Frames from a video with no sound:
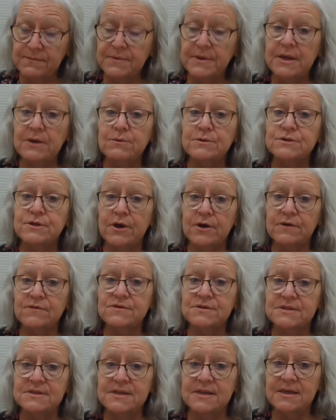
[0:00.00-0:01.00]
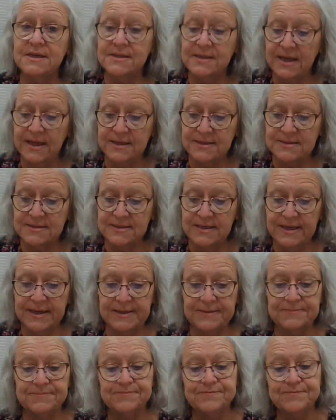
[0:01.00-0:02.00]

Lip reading: He was overseeing that estate.